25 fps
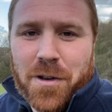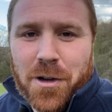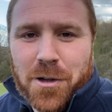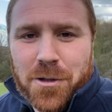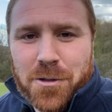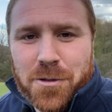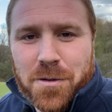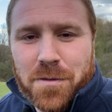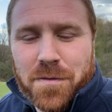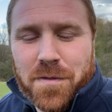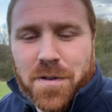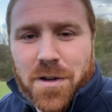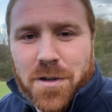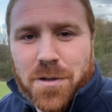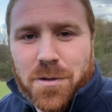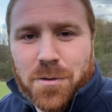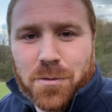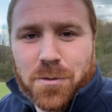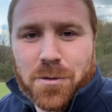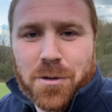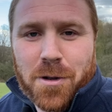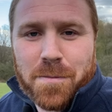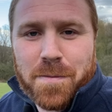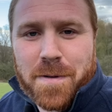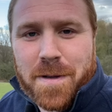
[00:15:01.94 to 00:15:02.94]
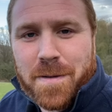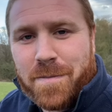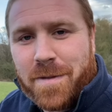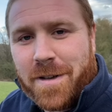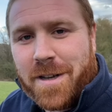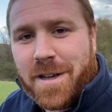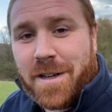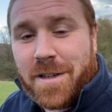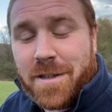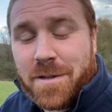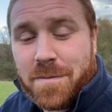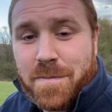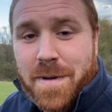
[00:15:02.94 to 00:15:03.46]
controversial topic
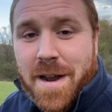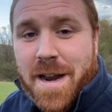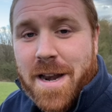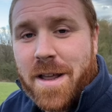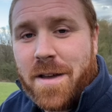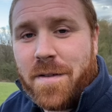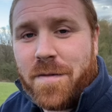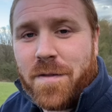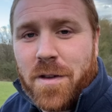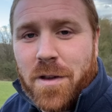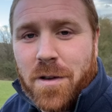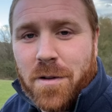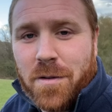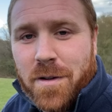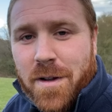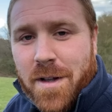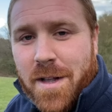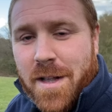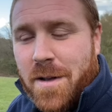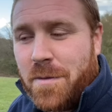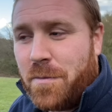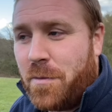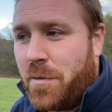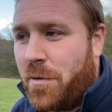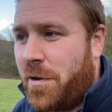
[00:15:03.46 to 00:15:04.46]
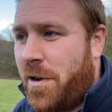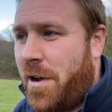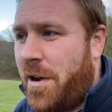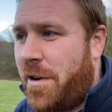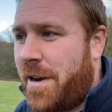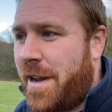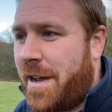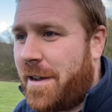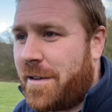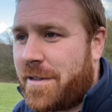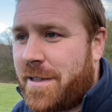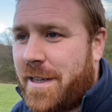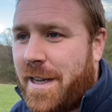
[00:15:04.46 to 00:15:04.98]
because many of you will no
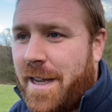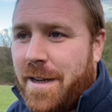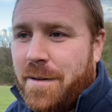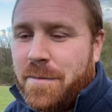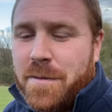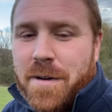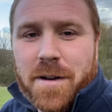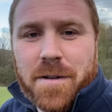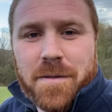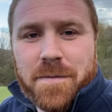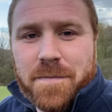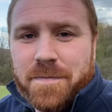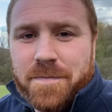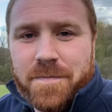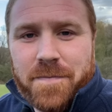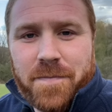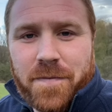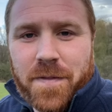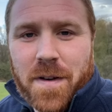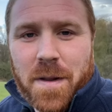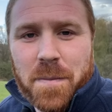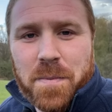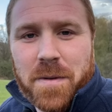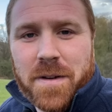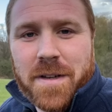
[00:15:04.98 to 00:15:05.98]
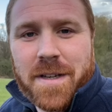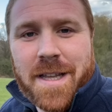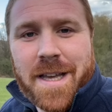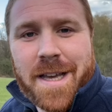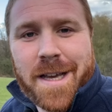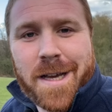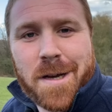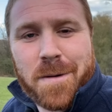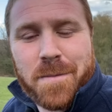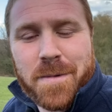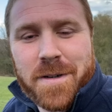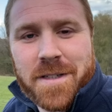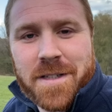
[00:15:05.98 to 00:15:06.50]
doubt say, well, flipping deer
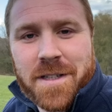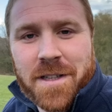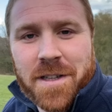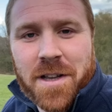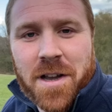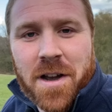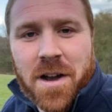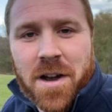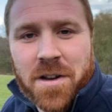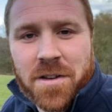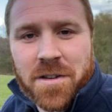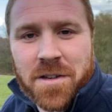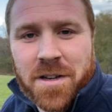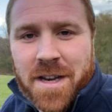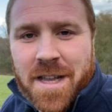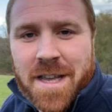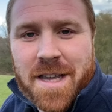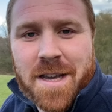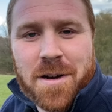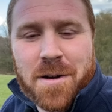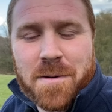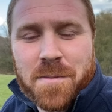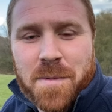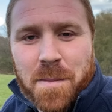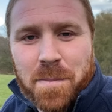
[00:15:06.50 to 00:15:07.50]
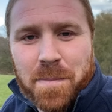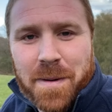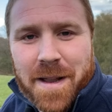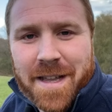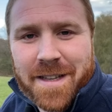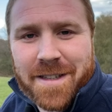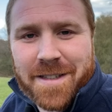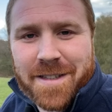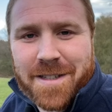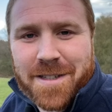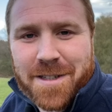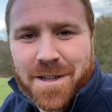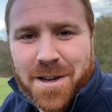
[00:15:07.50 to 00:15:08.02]
come into the garden and eat all my
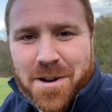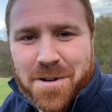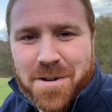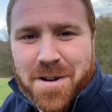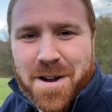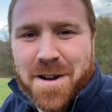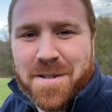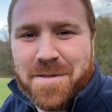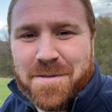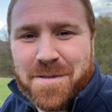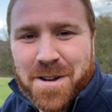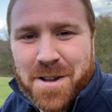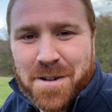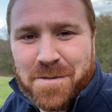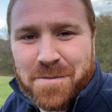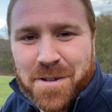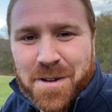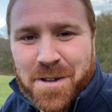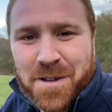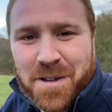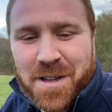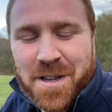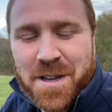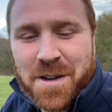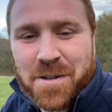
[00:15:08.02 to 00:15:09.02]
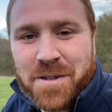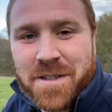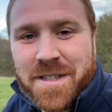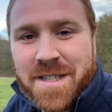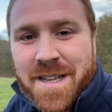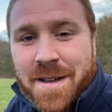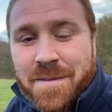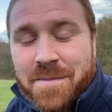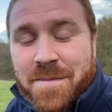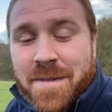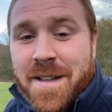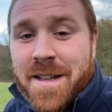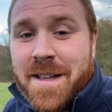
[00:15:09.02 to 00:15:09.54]
plants, so I don't want to encourage
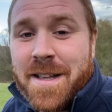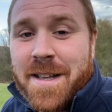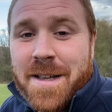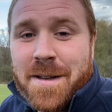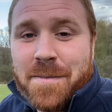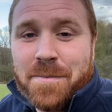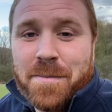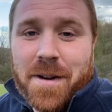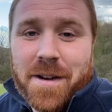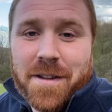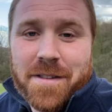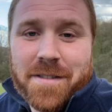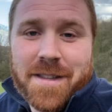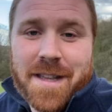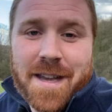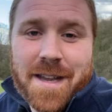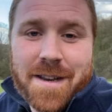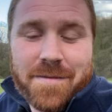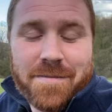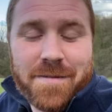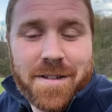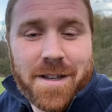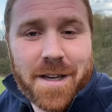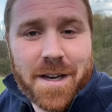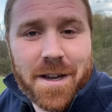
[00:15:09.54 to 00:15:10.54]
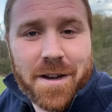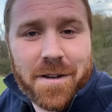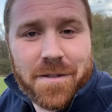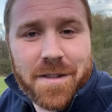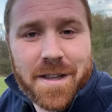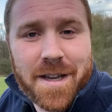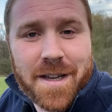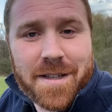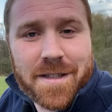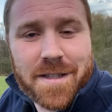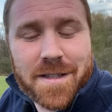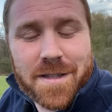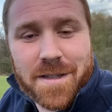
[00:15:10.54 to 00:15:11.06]
them. But then, you know,
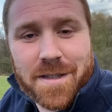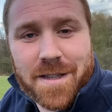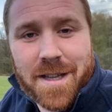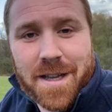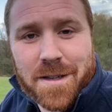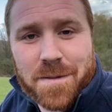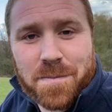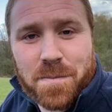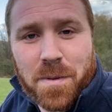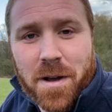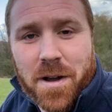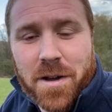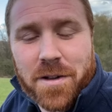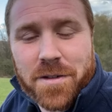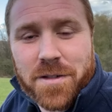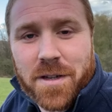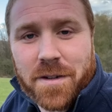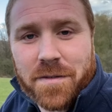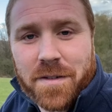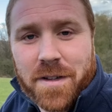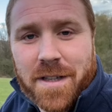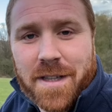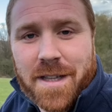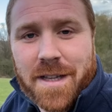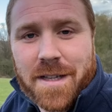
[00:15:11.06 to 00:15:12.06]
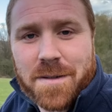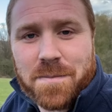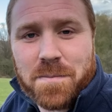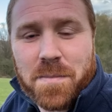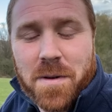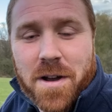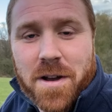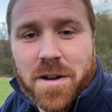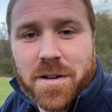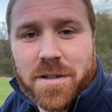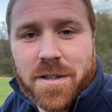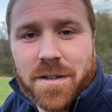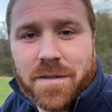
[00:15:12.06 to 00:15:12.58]
that's that's part of it. That's
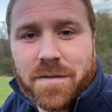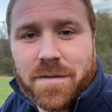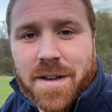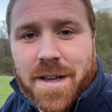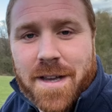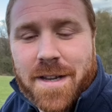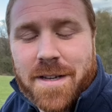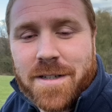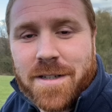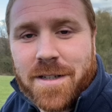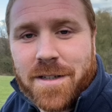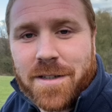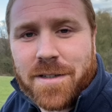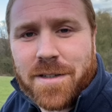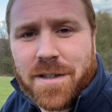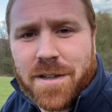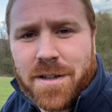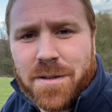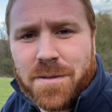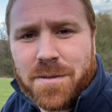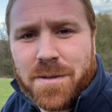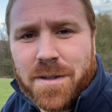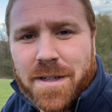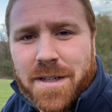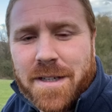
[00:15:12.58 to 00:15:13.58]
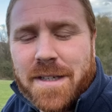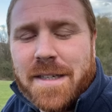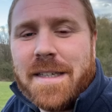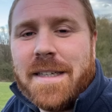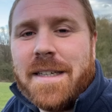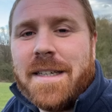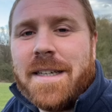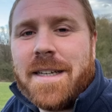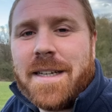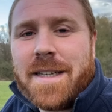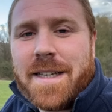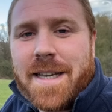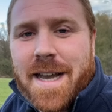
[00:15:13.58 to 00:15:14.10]
part of nature. So, uh,
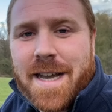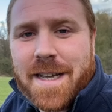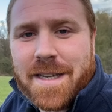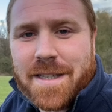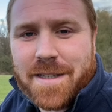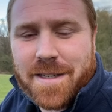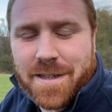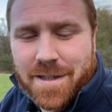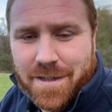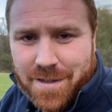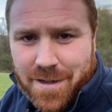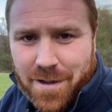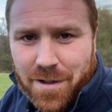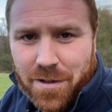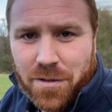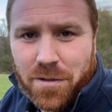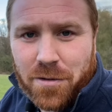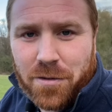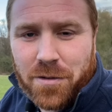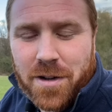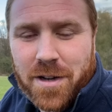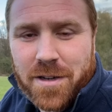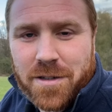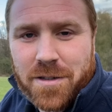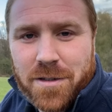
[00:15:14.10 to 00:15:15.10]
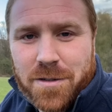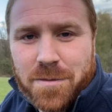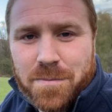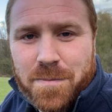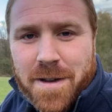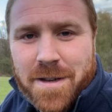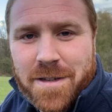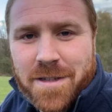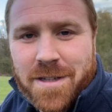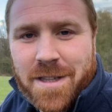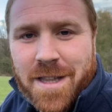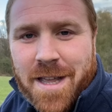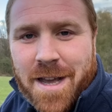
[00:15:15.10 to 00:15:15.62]
yes, I thought I'd just
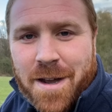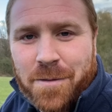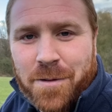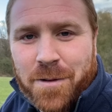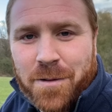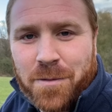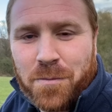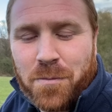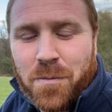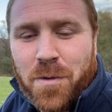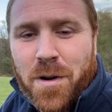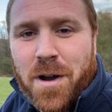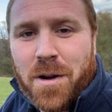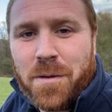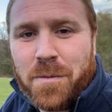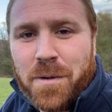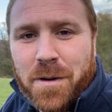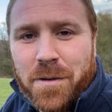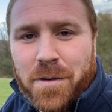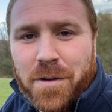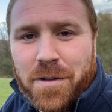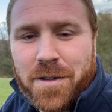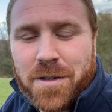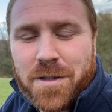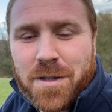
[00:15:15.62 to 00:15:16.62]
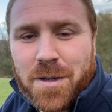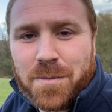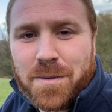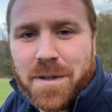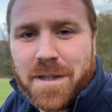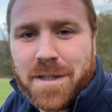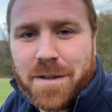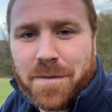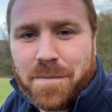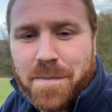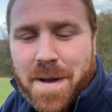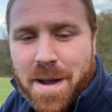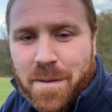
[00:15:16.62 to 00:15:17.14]
mention that one while we're on the
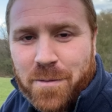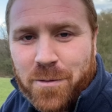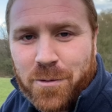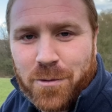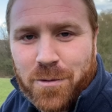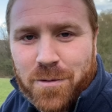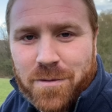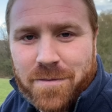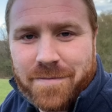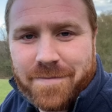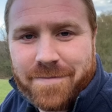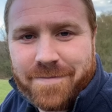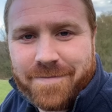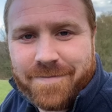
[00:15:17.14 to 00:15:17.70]
subject of mammals.